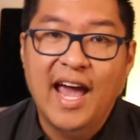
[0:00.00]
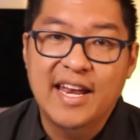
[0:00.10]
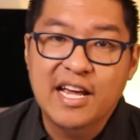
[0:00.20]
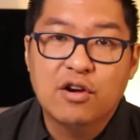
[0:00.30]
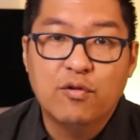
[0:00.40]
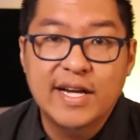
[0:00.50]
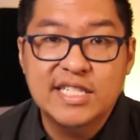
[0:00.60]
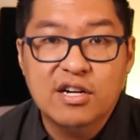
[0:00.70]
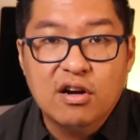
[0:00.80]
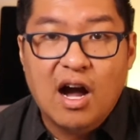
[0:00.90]
and
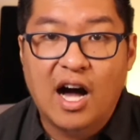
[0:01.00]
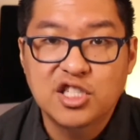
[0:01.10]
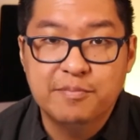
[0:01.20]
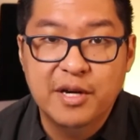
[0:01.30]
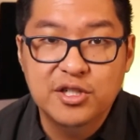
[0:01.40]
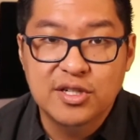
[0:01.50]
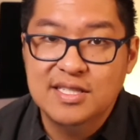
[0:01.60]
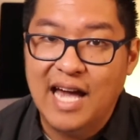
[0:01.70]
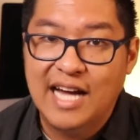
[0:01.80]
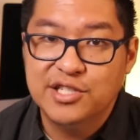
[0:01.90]
increasing your
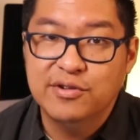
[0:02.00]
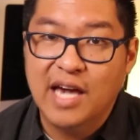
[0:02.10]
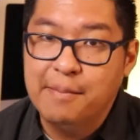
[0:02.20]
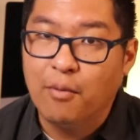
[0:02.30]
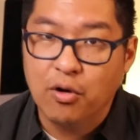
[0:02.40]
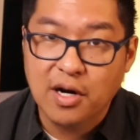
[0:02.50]
contributions as you get more